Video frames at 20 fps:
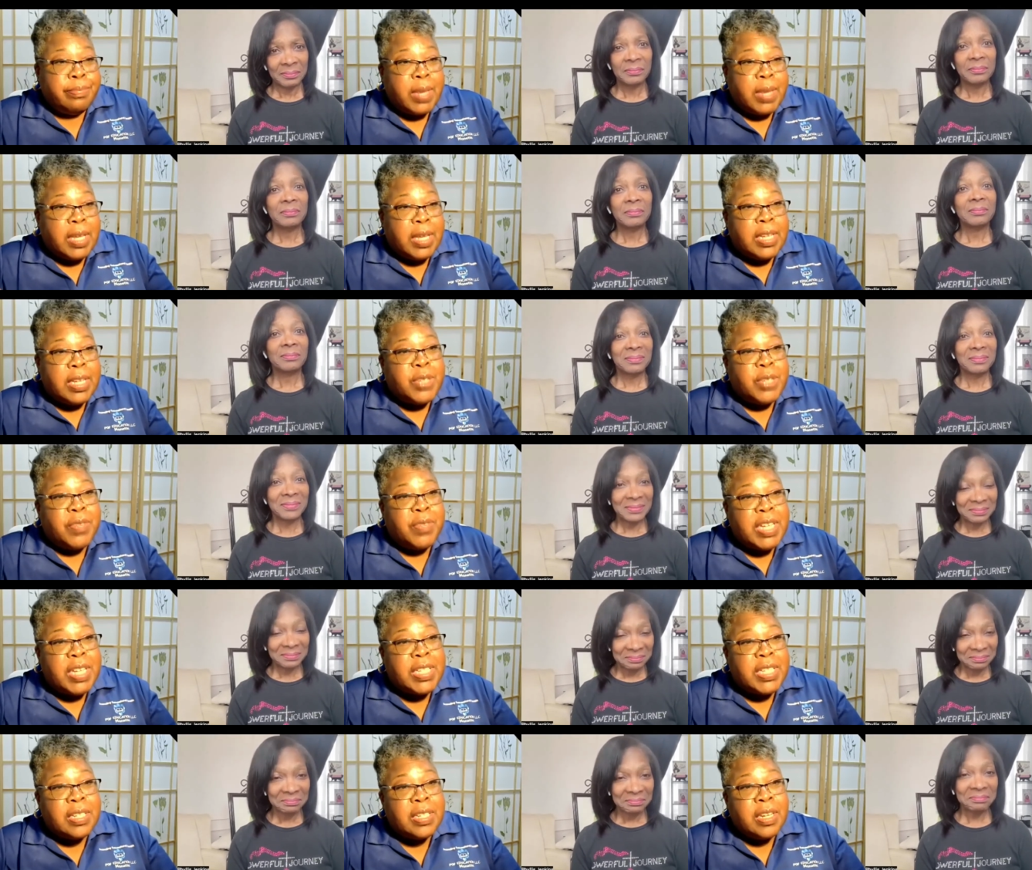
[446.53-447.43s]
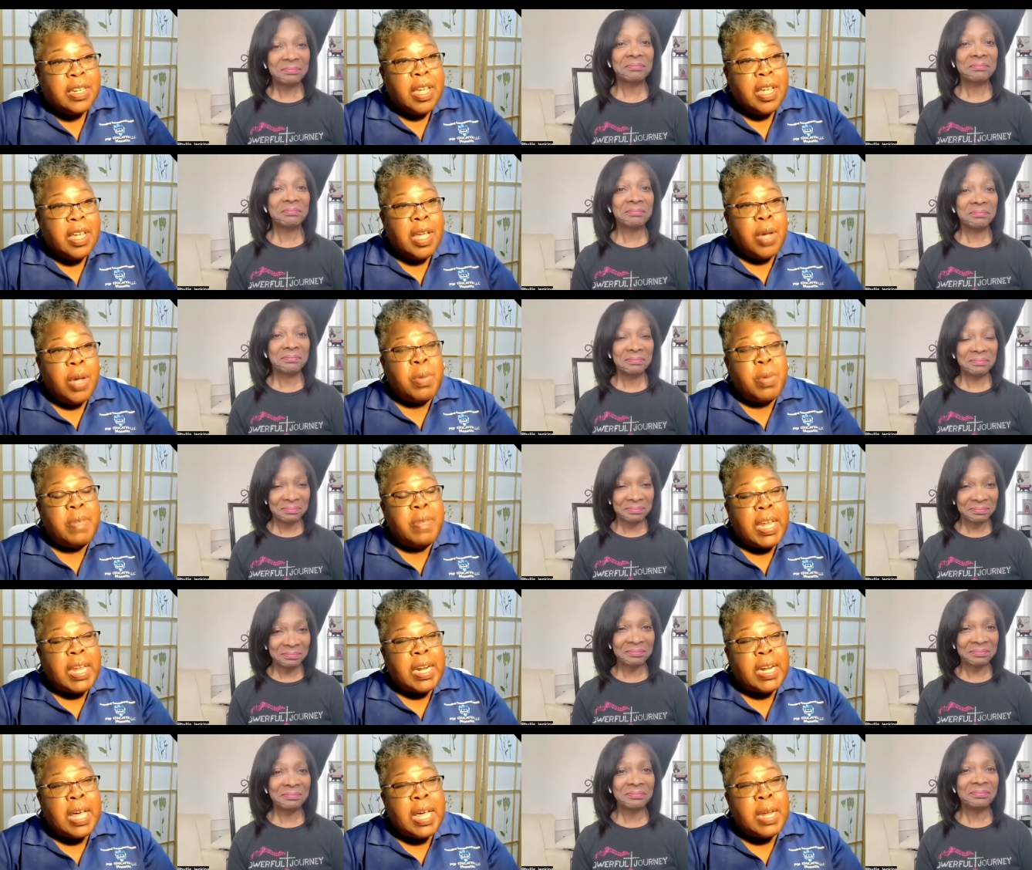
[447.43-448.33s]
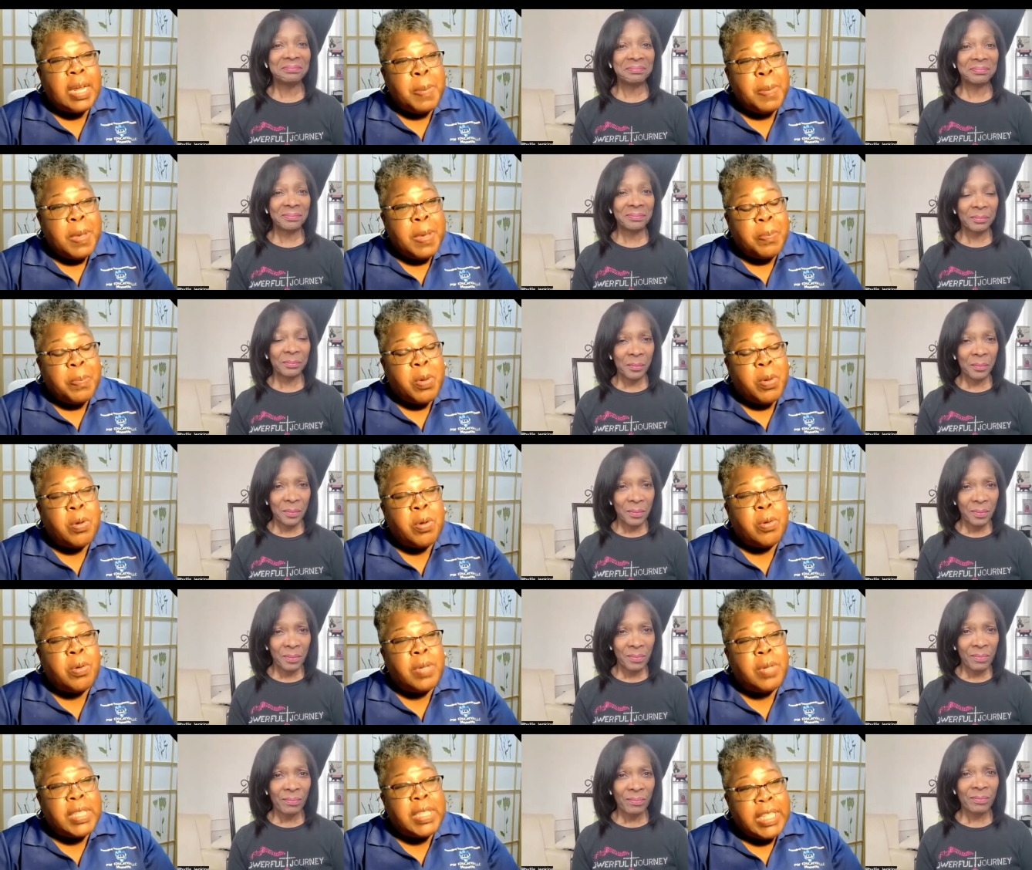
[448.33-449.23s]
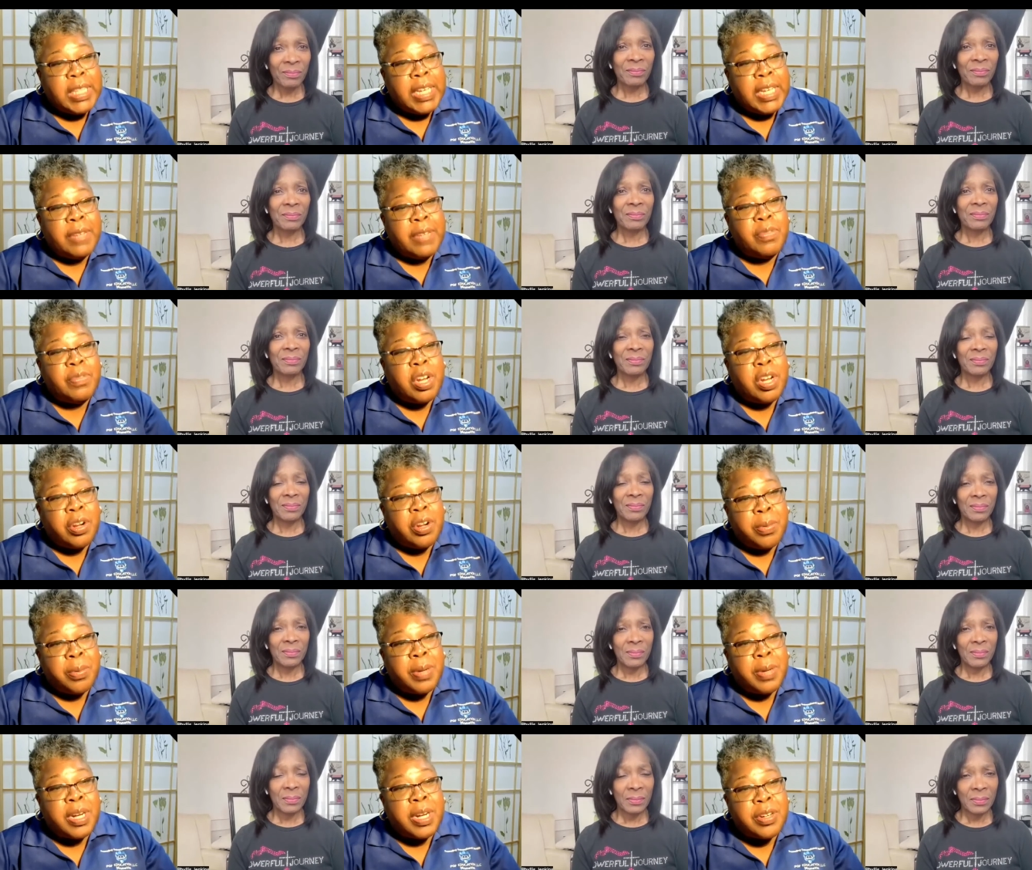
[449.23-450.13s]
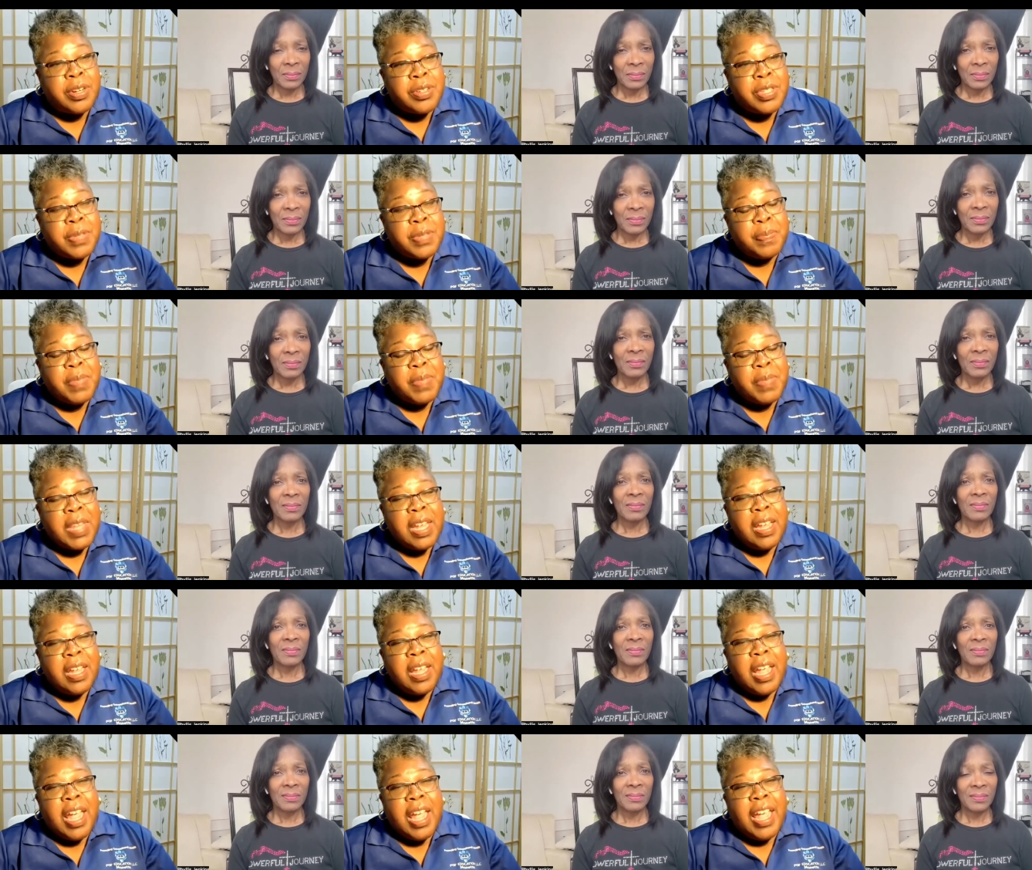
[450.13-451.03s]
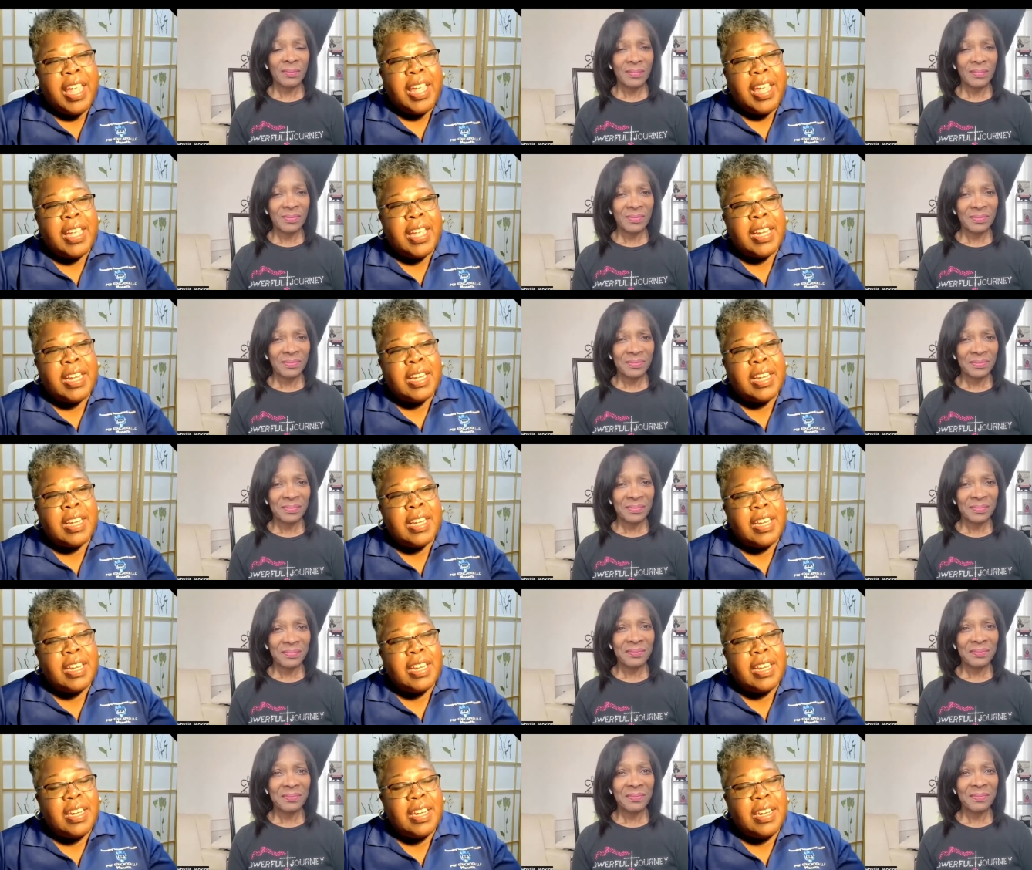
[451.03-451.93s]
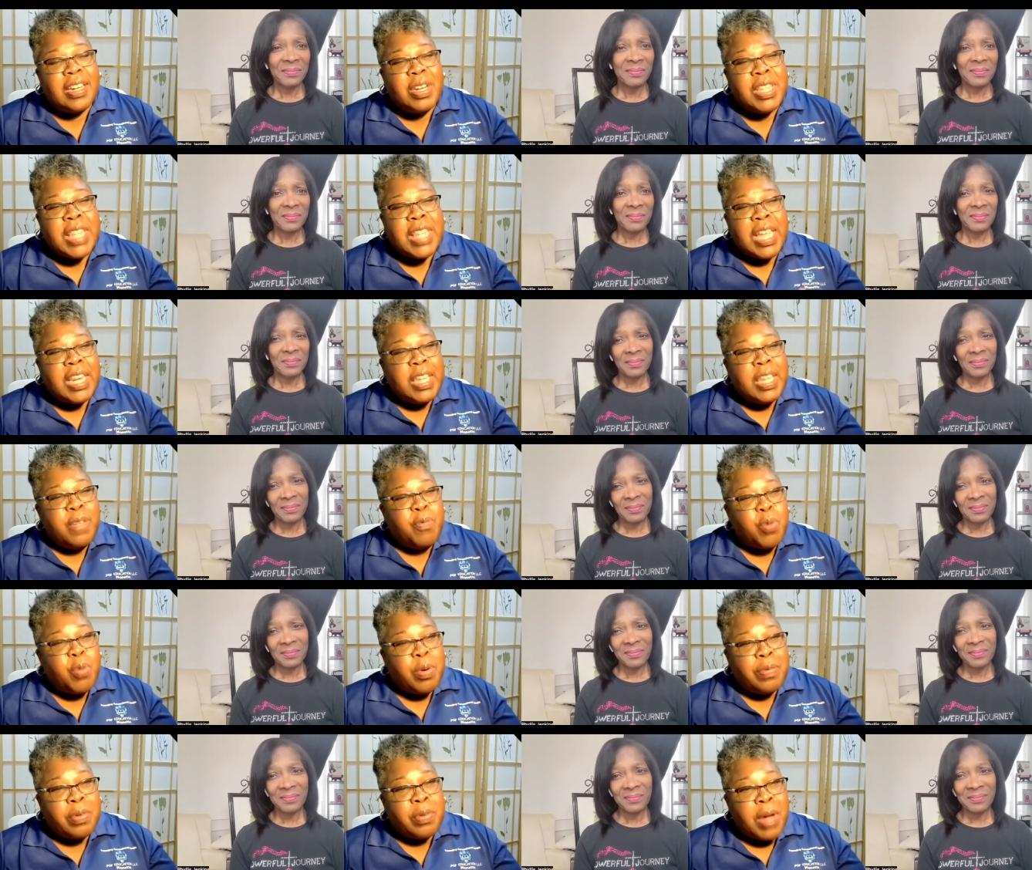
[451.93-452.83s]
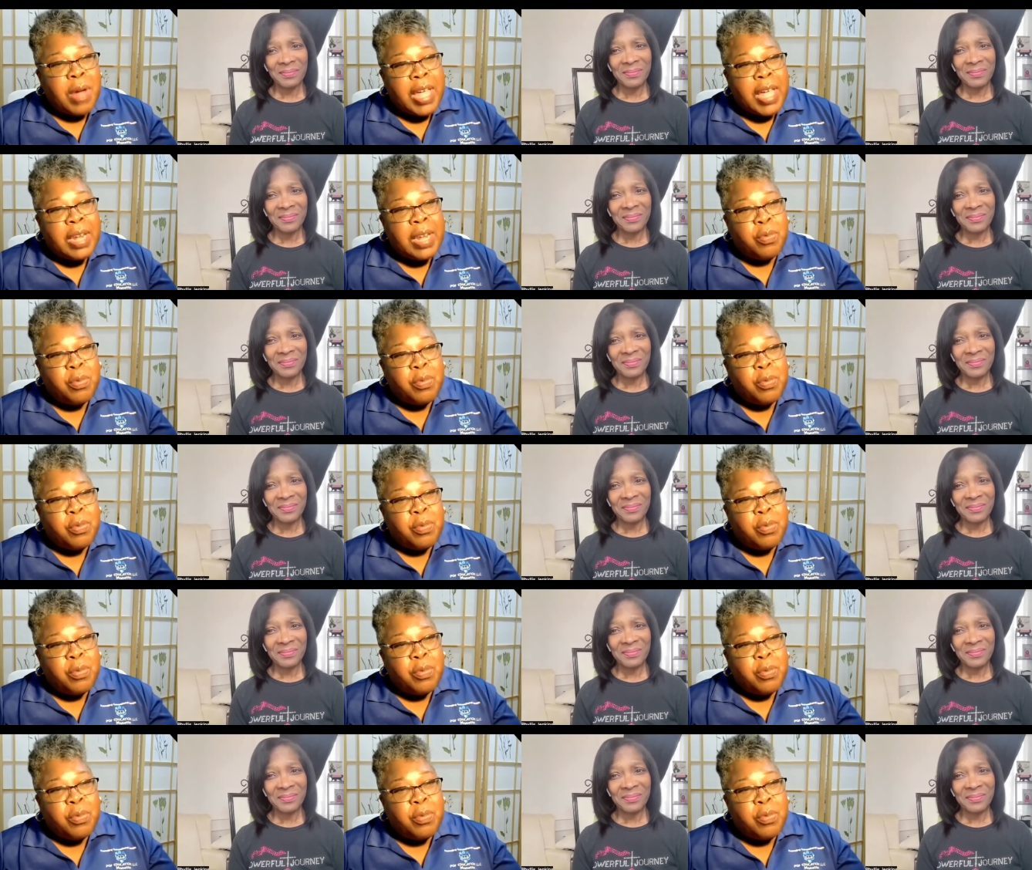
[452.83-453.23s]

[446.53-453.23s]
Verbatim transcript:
Speaker 1: let's face it. Mm-hmm, We've mm-hmm. had a mm-hmm. lot of people leave their careers and they leave for a variety of